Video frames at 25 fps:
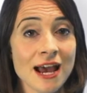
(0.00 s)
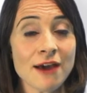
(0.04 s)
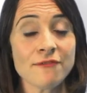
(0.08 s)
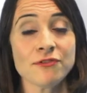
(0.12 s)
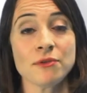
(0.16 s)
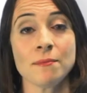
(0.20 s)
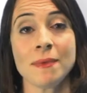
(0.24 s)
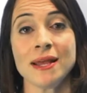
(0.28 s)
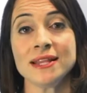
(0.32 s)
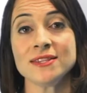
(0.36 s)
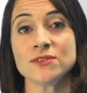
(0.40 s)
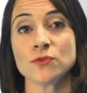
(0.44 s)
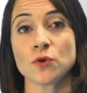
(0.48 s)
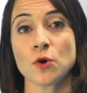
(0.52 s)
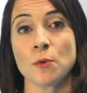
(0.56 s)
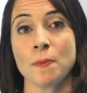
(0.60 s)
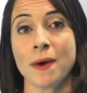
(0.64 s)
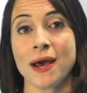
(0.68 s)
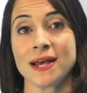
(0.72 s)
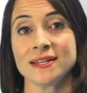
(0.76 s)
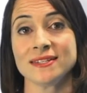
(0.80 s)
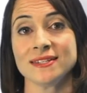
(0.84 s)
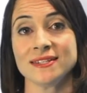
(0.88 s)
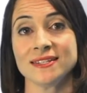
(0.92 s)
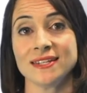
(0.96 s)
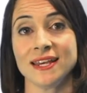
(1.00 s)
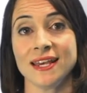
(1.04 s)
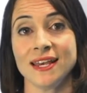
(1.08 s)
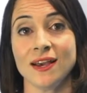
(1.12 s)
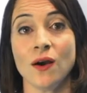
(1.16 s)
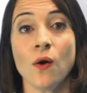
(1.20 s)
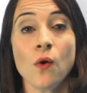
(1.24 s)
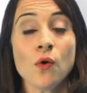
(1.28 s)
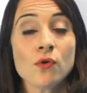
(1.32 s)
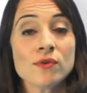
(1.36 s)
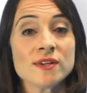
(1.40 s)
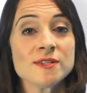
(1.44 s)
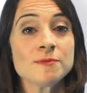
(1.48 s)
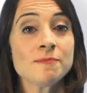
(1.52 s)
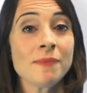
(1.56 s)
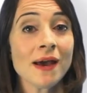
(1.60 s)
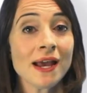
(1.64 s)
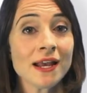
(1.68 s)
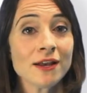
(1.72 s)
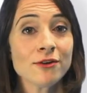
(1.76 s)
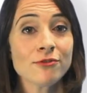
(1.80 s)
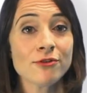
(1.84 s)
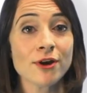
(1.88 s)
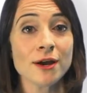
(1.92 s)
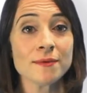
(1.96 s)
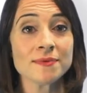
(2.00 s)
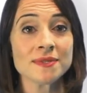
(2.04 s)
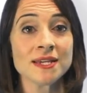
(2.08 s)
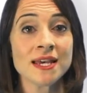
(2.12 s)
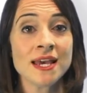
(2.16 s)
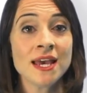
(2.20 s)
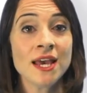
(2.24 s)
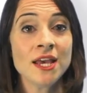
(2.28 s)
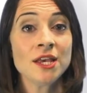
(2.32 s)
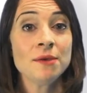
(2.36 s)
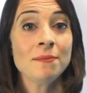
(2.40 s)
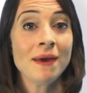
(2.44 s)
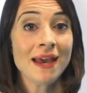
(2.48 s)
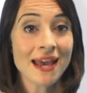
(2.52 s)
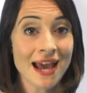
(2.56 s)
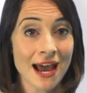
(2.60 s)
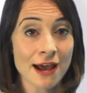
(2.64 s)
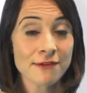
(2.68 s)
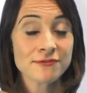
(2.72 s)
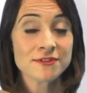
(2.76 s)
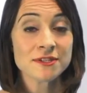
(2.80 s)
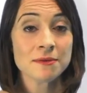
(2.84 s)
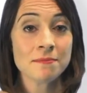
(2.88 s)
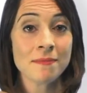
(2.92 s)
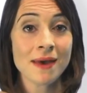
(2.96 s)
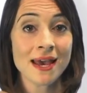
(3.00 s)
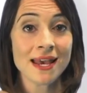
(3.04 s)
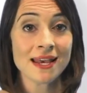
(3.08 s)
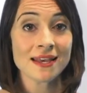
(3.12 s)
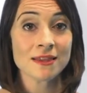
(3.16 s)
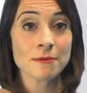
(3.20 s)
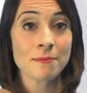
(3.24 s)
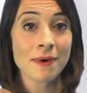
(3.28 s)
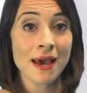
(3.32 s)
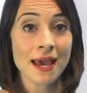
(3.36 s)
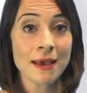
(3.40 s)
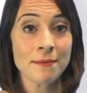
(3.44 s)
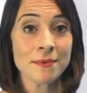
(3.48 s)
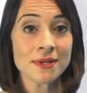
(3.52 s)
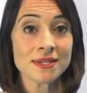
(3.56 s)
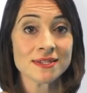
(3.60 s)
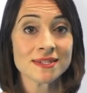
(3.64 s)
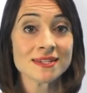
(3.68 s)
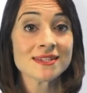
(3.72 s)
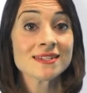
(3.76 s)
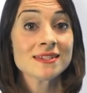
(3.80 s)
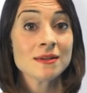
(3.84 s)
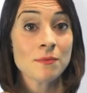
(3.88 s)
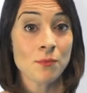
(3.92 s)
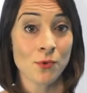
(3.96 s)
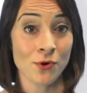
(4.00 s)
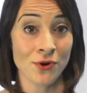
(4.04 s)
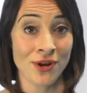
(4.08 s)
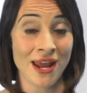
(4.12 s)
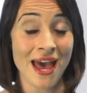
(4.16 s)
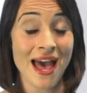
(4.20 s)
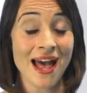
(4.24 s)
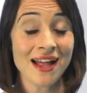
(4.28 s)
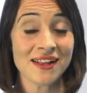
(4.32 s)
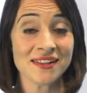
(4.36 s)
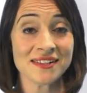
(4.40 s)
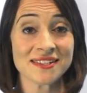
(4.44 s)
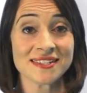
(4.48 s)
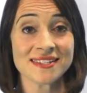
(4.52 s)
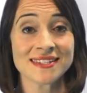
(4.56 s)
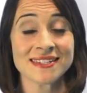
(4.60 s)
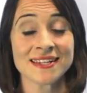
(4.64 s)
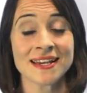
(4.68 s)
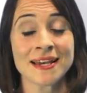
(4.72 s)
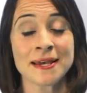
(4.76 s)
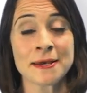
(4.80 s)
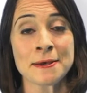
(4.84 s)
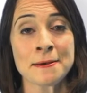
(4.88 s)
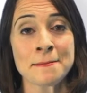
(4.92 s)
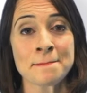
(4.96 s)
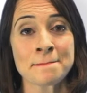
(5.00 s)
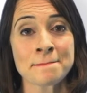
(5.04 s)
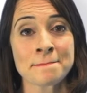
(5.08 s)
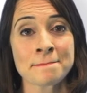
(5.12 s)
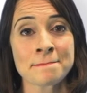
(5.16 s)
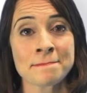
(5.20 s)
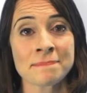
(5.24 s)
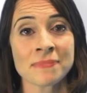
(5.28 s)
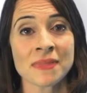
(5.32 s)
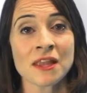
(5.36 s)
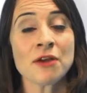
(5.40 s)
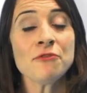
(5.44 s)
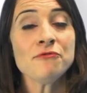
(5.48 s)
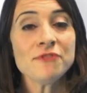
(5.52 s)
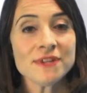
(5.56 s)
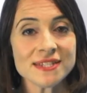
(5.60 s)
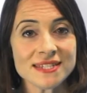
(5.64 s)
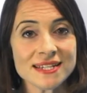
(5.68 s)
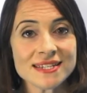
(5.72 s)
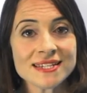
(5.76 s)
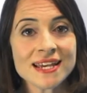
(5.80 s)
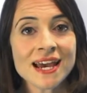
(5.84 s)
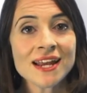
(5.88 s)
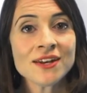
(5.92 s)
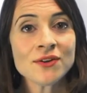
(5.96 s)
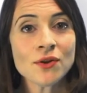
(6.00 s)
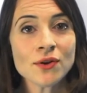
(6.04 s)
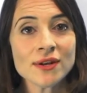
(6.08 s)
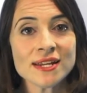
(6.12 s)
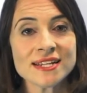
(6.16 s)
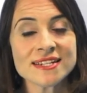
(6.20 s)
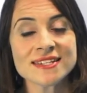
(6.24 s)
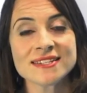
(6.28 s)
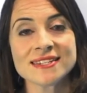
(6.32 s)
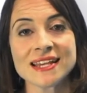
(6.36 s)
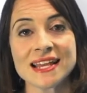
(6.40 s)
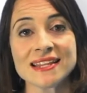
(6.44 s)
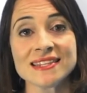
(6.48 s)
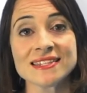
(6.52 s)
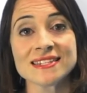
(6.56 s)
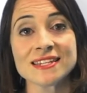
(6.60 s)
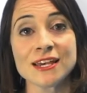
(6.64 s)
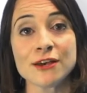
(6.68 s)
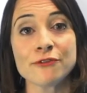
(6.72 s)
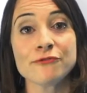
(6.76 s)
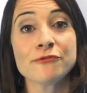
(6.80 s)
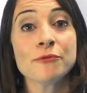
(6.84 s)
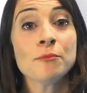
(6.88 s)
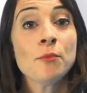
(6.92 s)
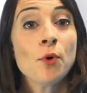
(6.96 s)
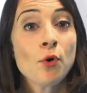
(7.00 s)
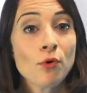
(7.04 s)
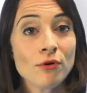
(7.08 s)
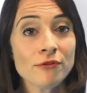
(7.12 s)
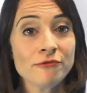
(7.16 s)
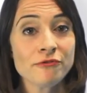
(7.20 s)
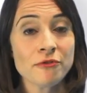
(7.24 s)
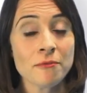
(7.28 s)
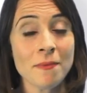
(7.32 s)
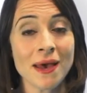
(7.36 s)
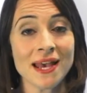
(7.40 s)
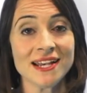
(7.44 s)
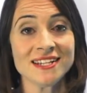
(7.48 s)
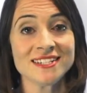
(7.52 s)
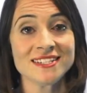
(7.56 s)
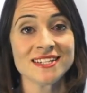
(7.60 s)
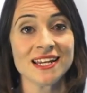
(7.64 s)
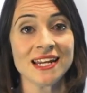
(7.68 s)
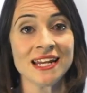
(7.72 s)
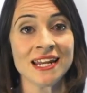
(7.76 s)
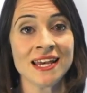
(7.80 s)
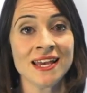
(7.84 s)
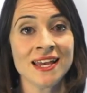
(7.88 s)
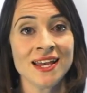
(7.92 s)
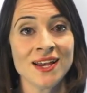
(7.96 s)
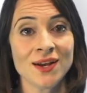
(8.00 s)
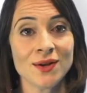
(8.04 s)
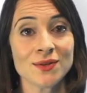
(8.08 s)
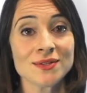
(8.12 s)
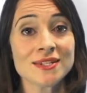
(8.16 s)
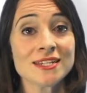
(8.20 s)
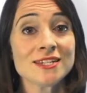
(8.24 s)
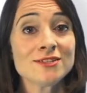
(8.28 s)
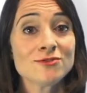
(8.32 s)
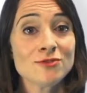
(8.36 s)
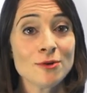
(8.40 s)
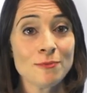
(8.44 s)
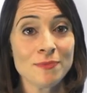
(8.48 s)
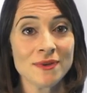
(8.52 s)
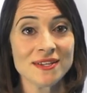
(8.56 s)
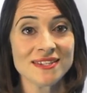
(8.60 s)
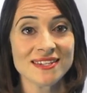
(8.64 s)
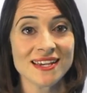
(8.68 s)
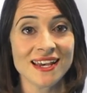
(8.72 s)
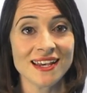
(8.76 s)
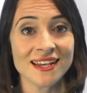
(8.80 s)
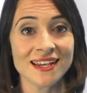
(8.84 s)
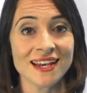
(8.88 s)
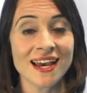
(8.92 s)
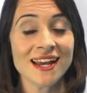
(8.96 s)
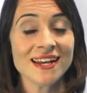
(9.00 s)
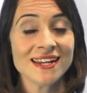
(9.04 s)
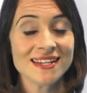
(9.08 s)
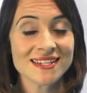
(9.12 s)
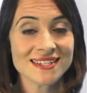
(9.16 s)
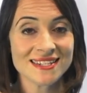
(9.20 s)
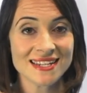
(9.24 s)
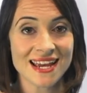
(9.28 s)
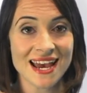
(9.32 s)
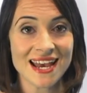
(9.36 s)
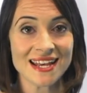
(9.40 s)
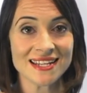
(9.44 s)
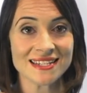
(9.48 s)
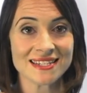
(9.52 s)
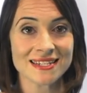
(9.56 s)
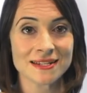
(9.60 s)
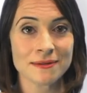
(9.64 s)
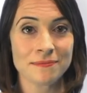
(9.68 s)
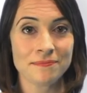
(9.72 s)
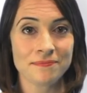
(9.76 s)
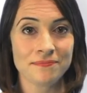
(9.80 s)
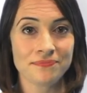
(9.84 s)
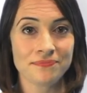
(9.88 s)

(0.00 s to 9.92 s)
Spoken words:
have the mental capacity, or is bankrupt, you may have to make the payment to someone else. Visit our Knowledge Centre for more information on distributing an estate.